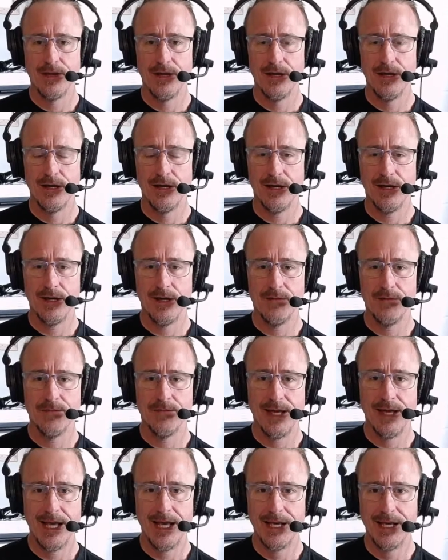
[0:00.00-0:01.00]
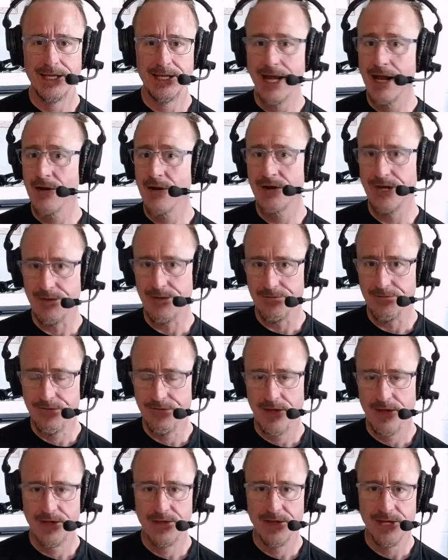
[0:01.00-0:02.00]
um, a narrative.
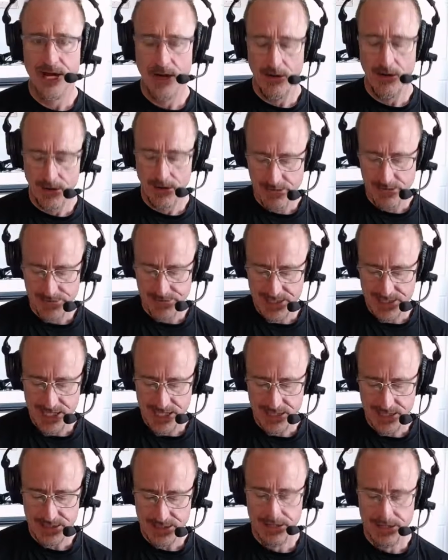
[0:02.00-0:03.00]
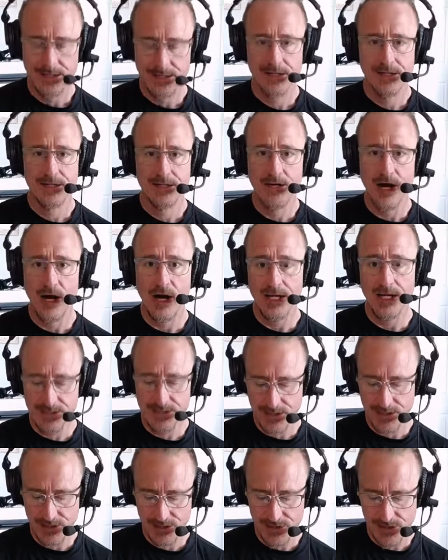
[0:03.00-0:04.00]
And the narrative is this God
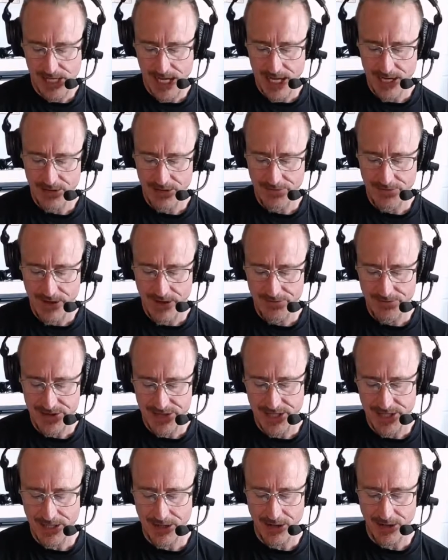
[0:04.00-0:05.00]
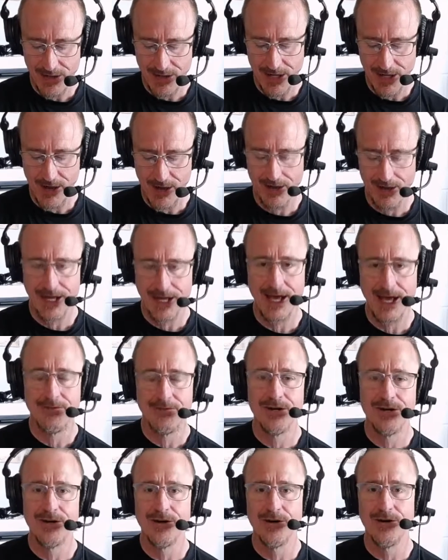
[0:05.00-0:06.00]
is the creator of everything on
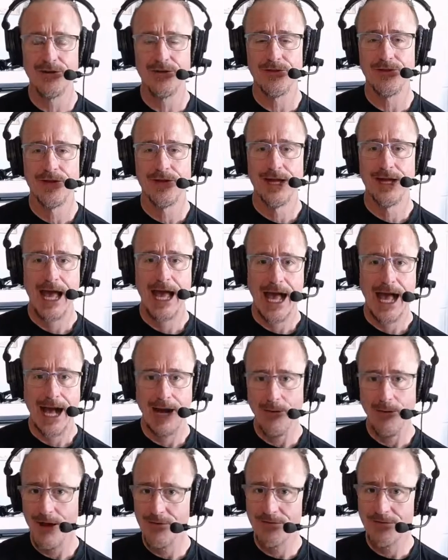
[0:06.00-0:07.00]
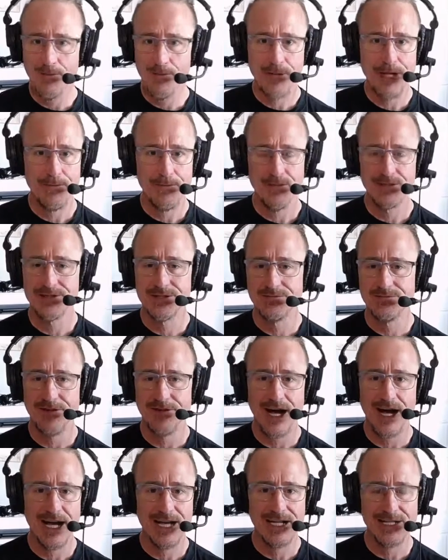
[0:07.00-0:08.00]
heaven and earth. However, people
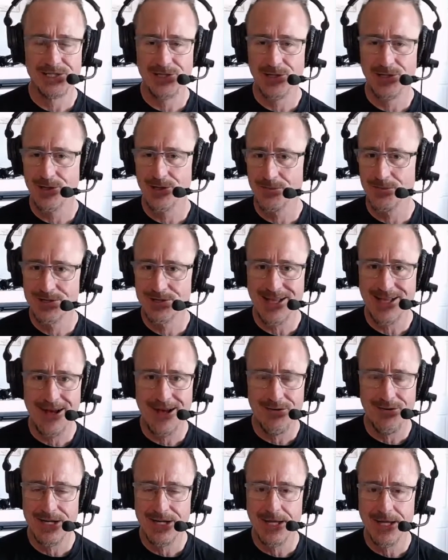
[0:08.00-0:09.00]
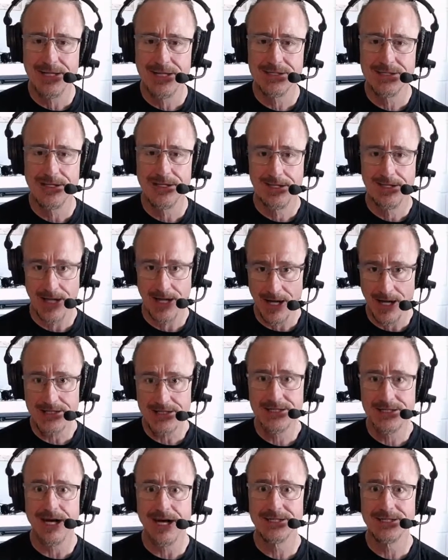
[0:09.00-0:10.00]
define terms nowadays, God's got